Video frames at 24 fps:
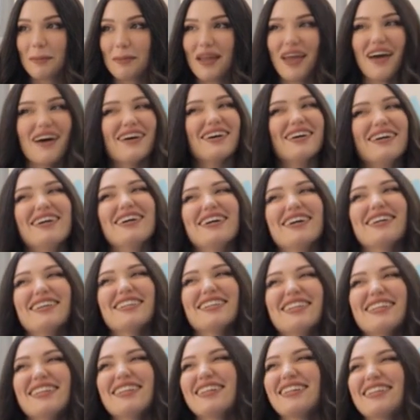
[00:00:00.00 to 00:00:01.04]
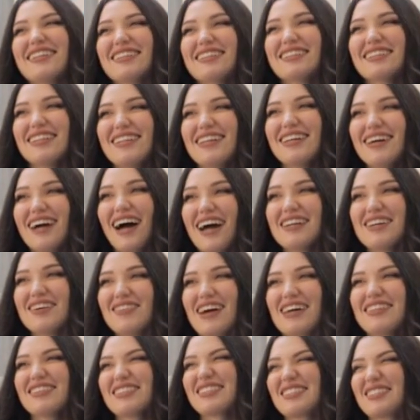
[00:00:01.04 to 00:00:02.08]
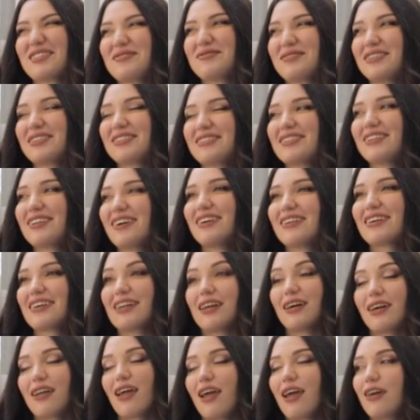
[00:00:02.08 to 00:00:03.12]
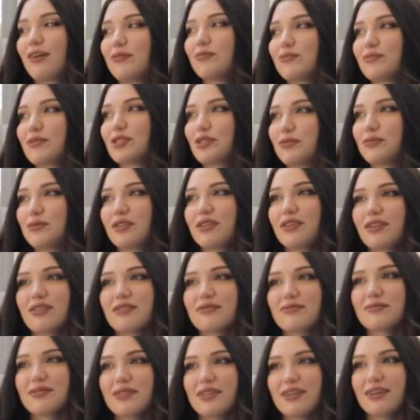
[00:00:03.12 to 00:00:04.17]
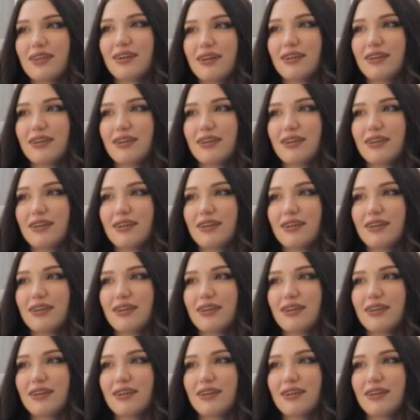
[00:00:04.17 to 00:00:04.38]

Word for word: Yeah. I know I look super young, and I am super young, but